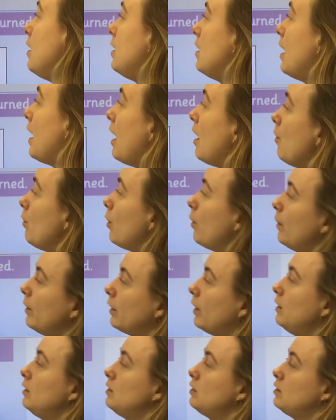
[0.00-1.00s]
Now what we're
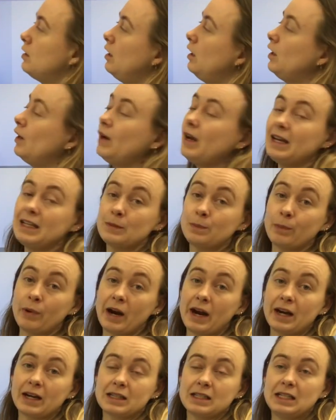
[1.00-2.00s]
going to do is
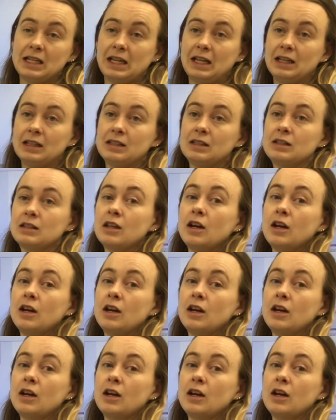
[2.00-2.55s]
practice